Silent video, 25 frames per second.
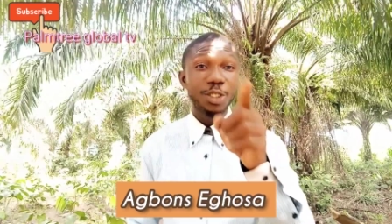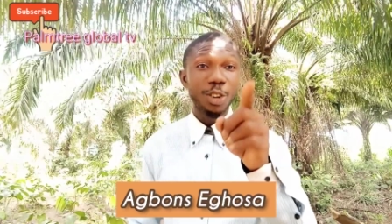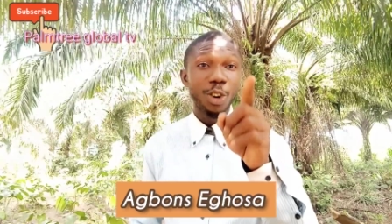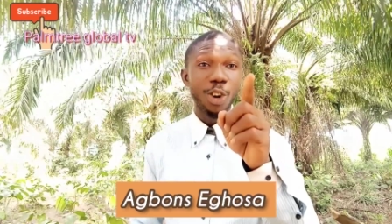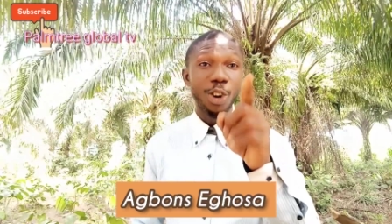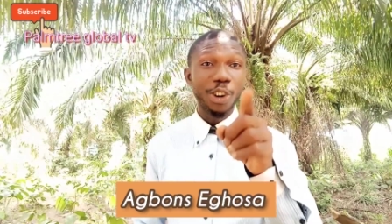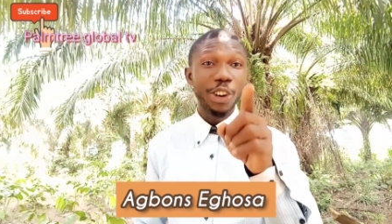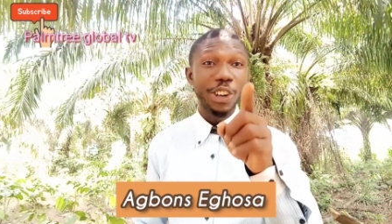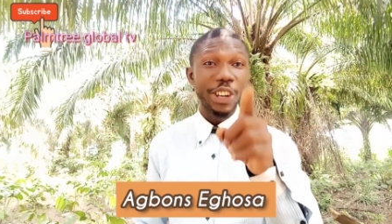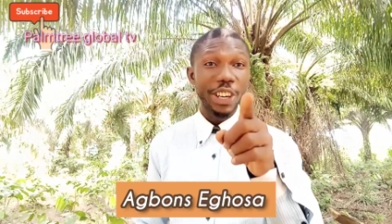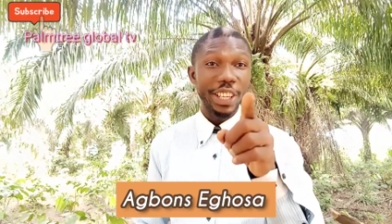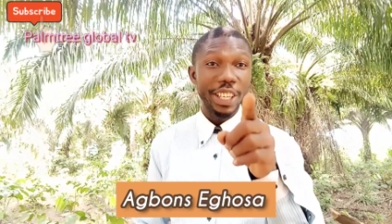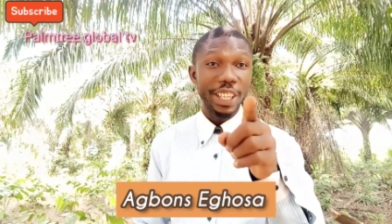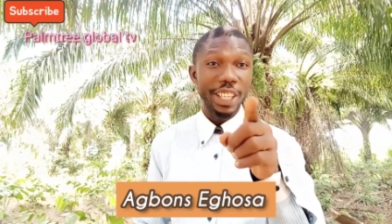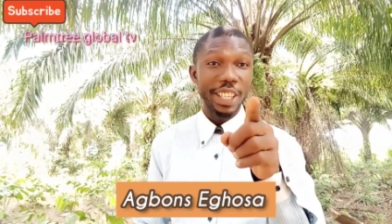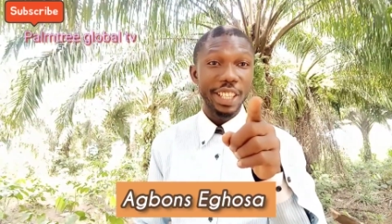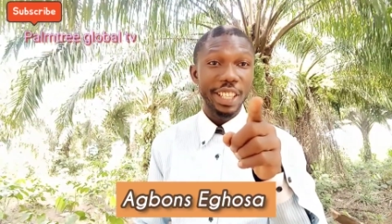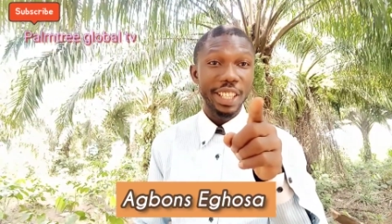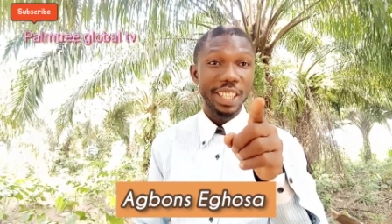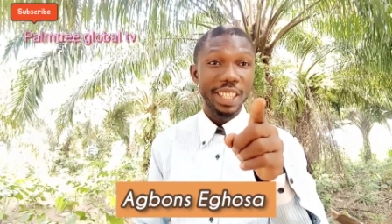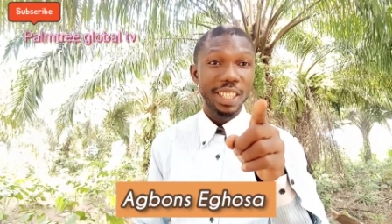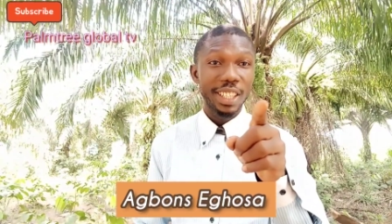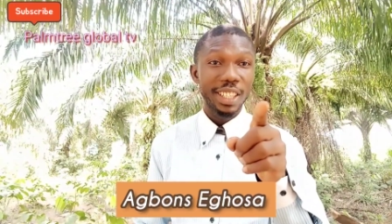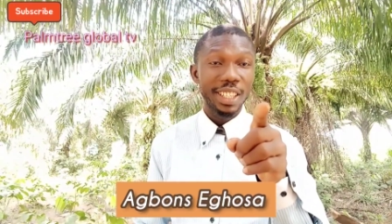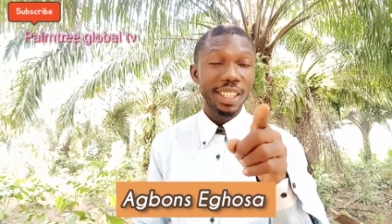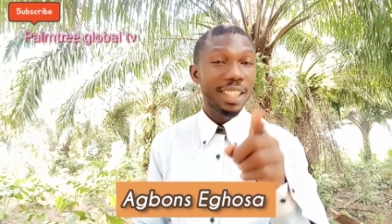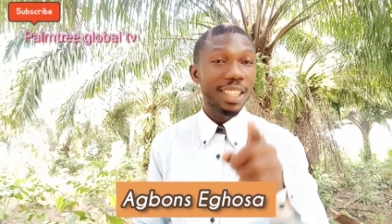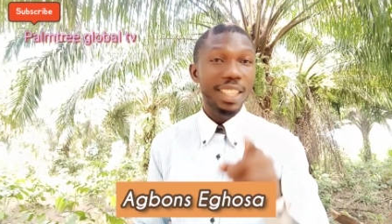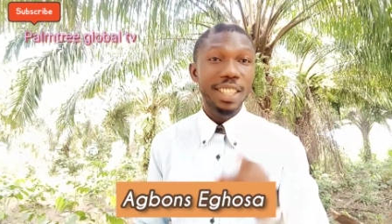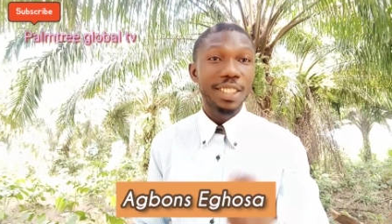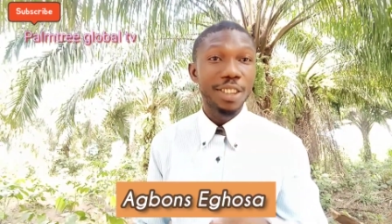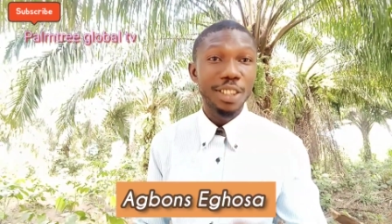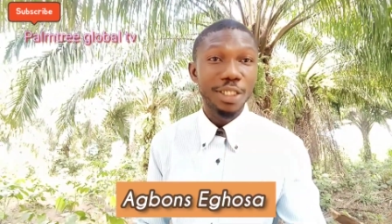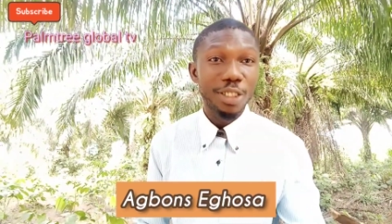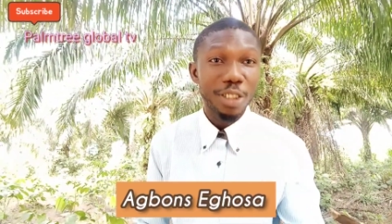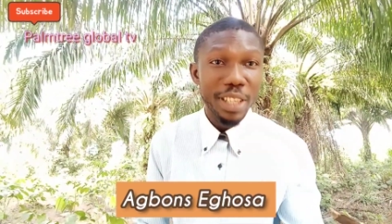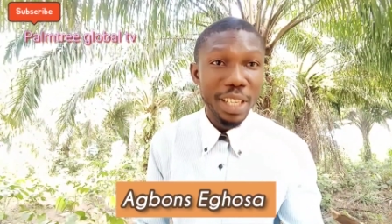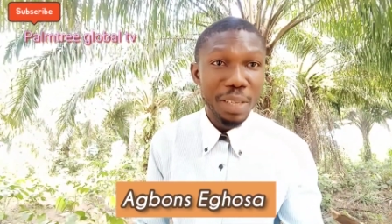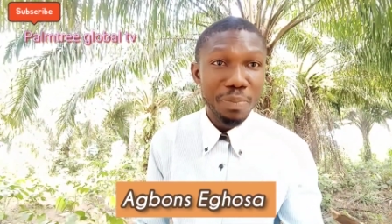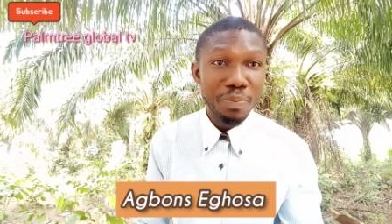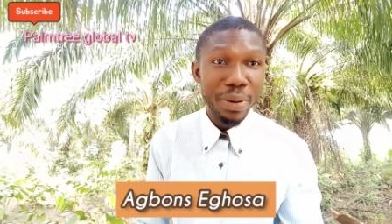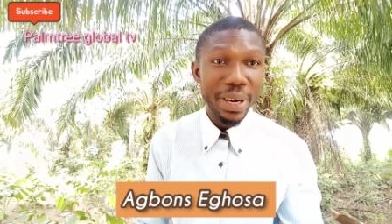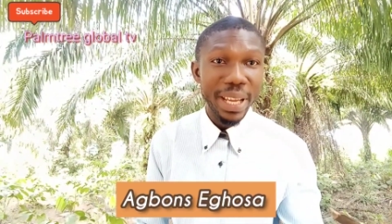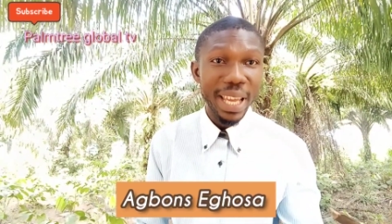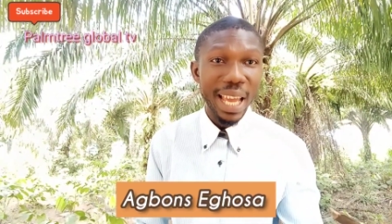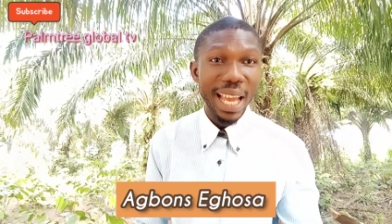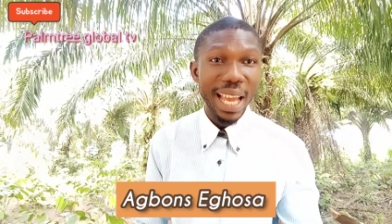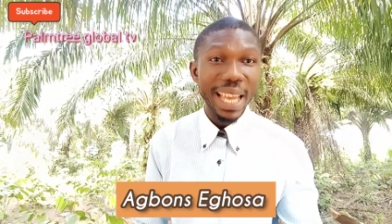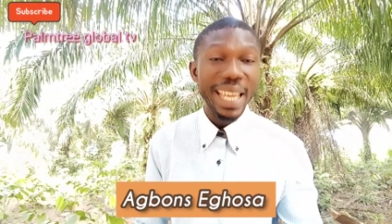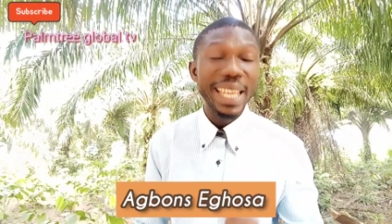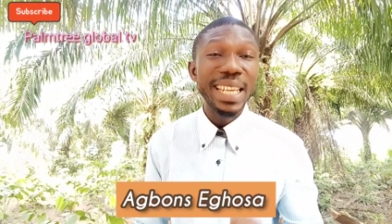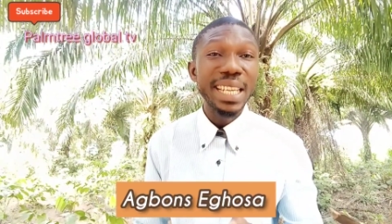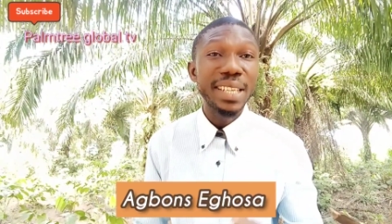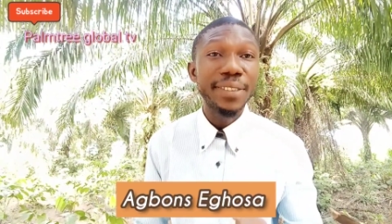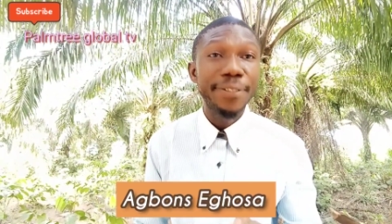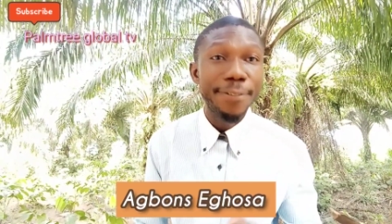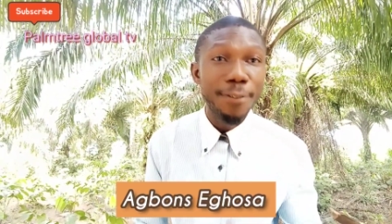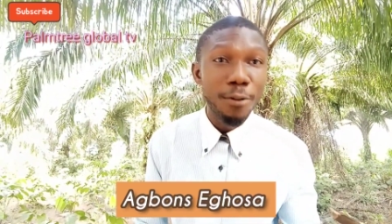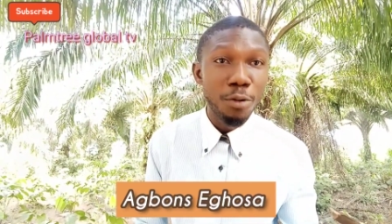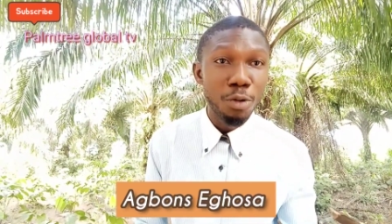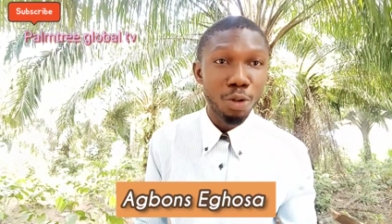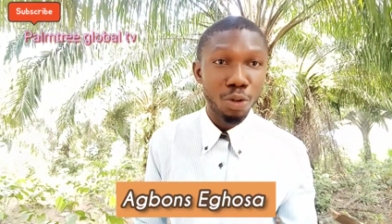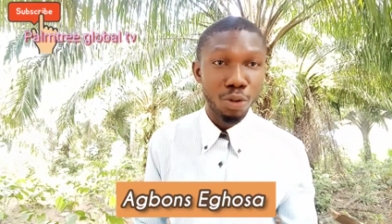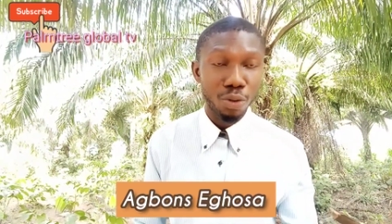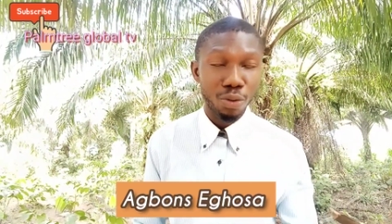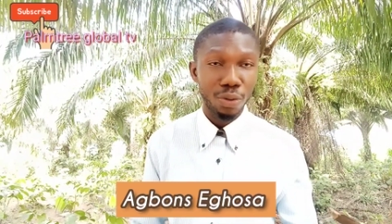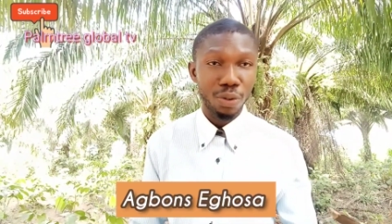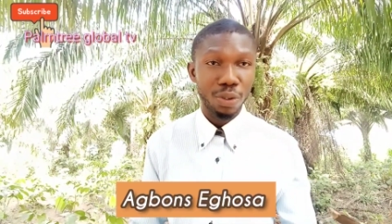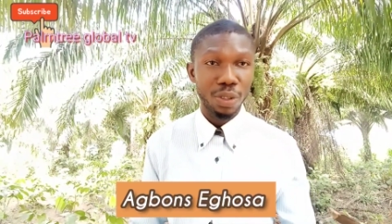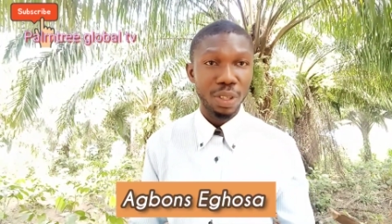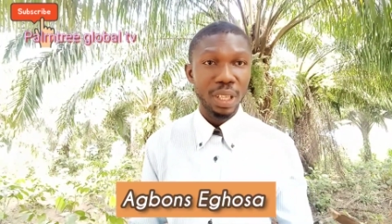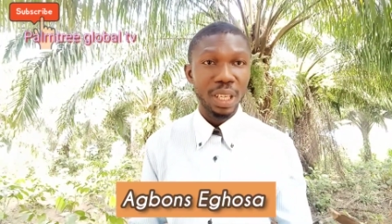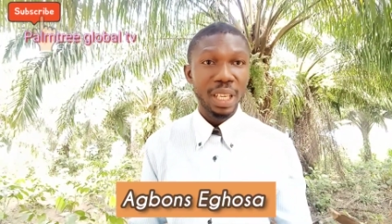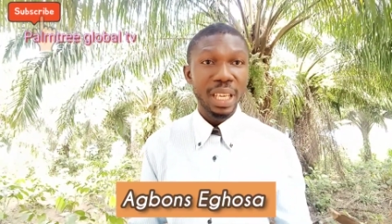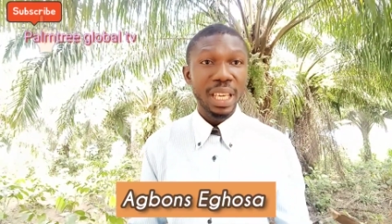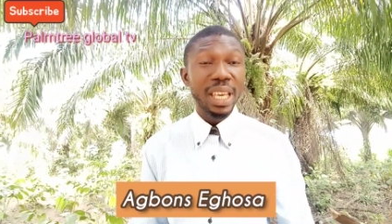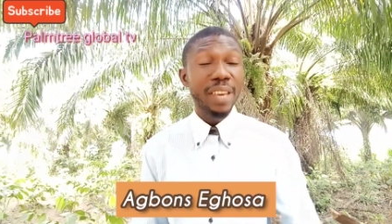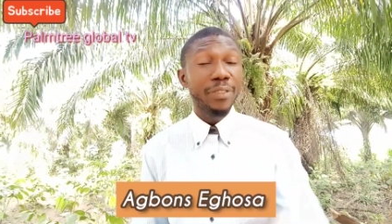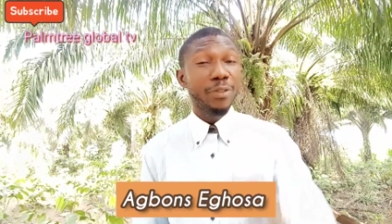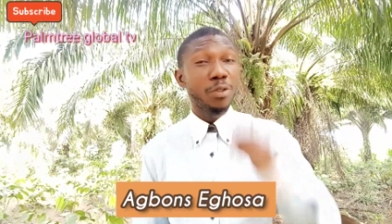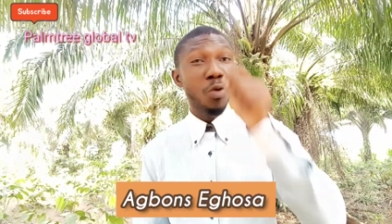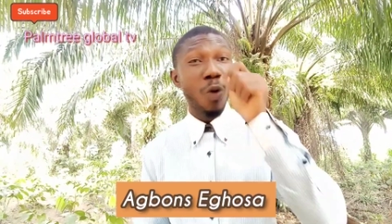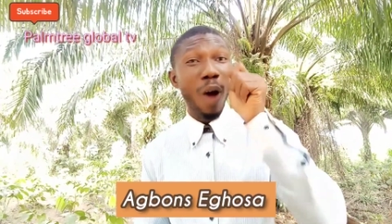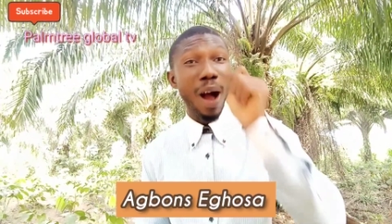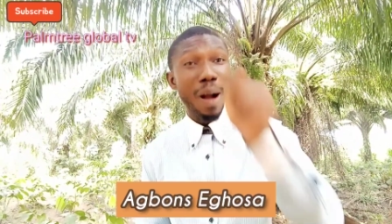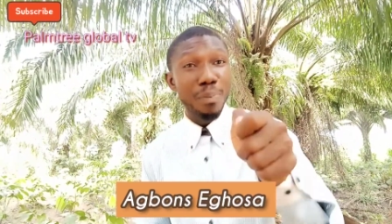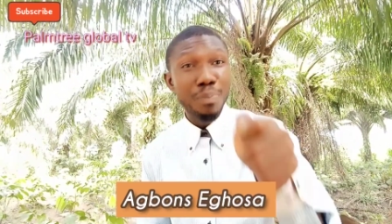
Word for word: He called me the other time. He sent me a card of 10,000 naira, a charge card of 10,000 say,